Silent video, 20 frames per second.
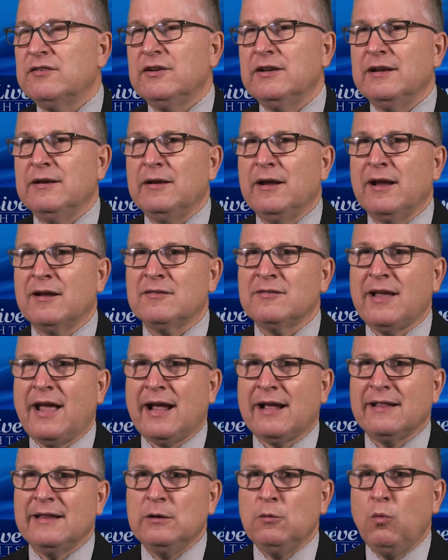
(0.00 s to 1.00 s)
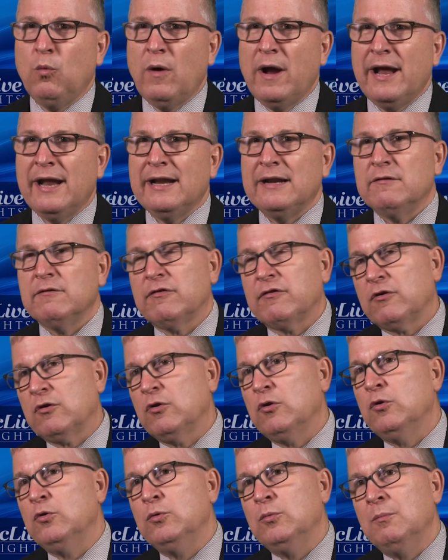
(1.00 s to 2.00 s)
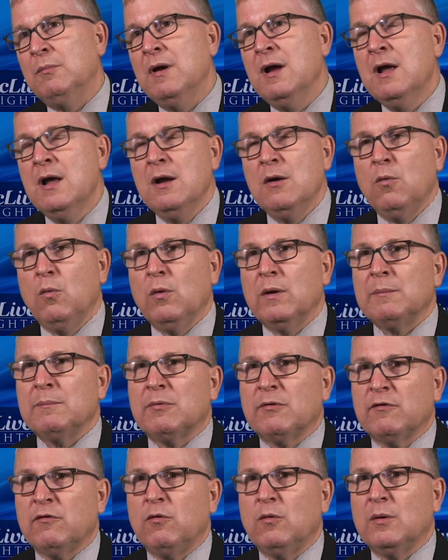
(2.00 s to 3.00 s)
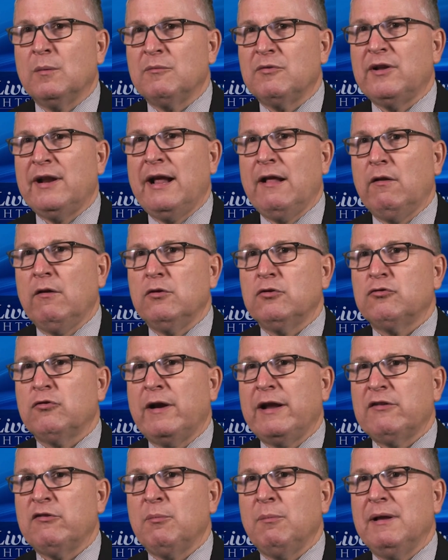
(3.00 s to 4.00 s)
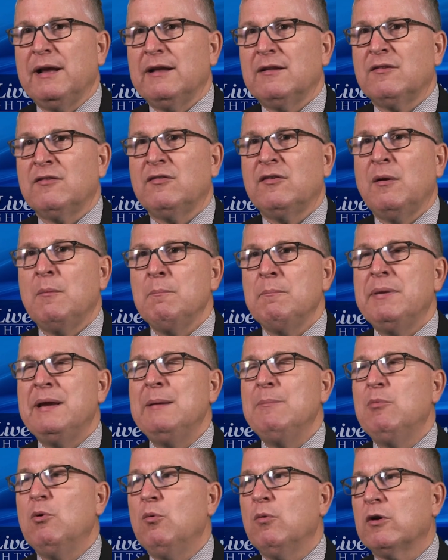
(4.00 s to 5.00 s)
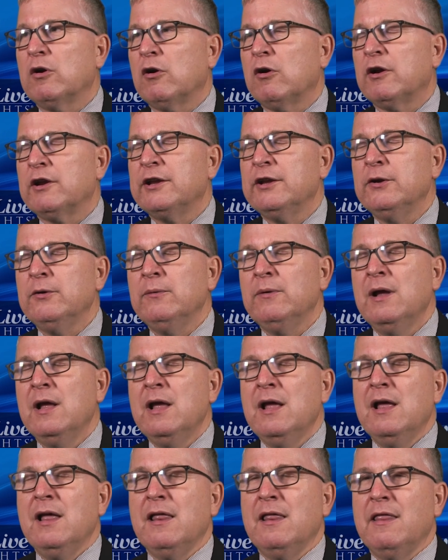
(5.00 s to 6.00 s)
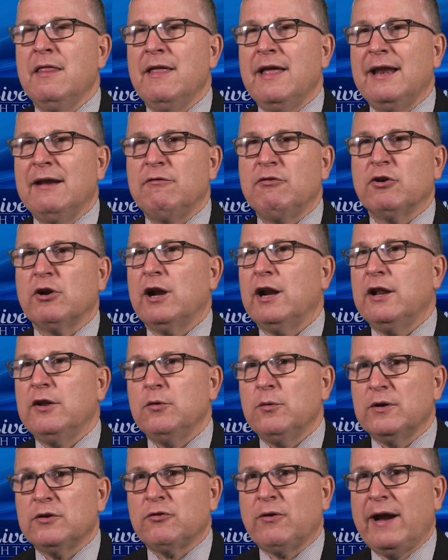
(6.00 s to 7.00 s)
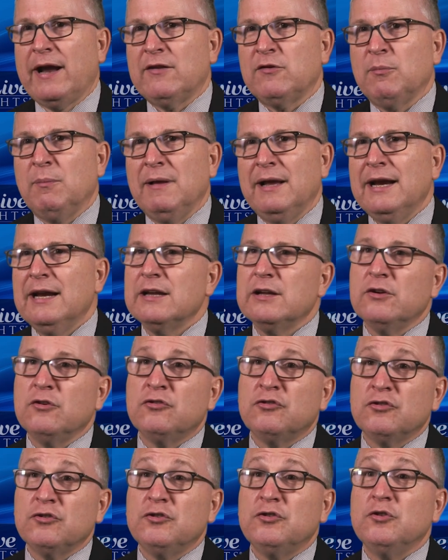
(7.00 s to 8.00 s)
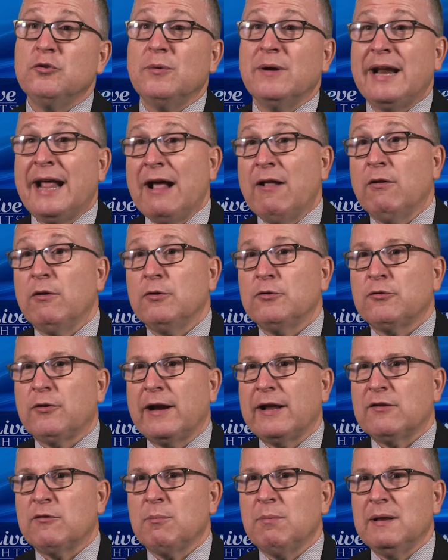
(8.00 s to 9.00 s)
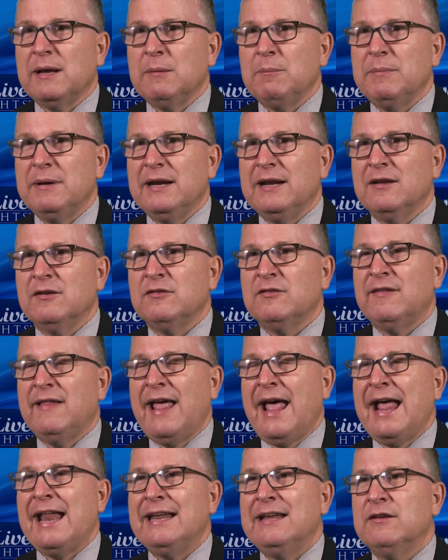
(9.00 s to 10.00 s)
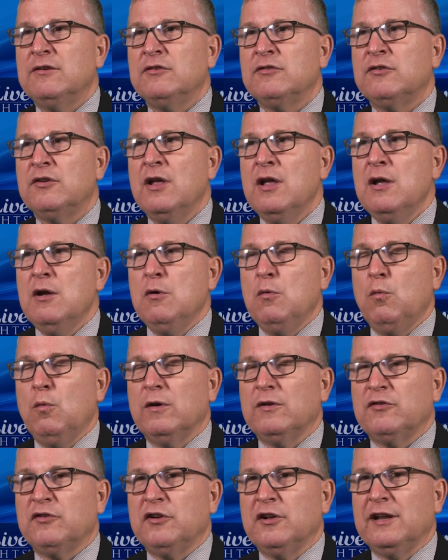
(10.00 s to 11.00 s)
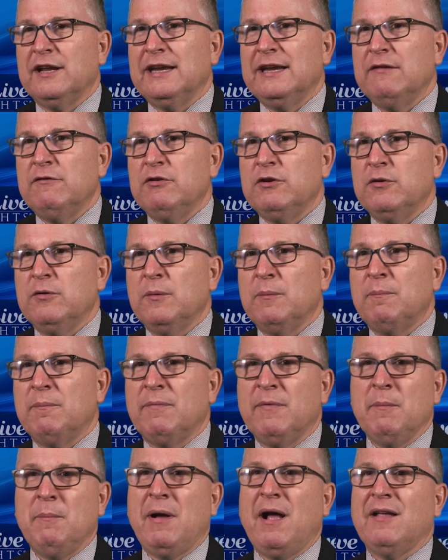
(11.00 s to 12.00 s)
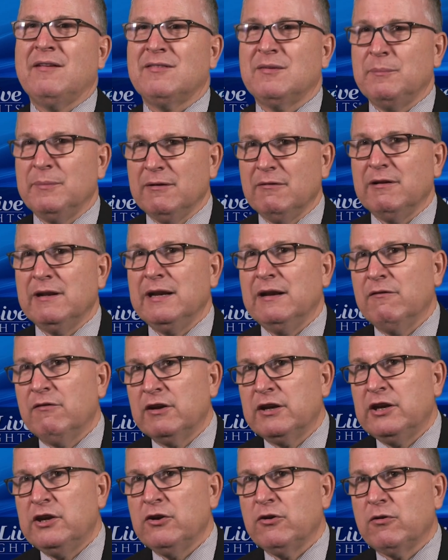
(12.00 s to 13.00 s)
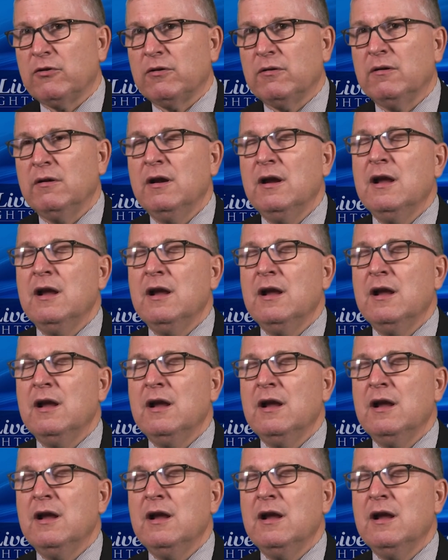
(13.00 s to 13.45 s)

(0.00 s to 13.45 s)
to exactly when and for whom one performs an allotransplant. Some people would argue that if you're going to do a transplant, you should do an allotransplant because that is what's going to give you the, the possibility of a cure.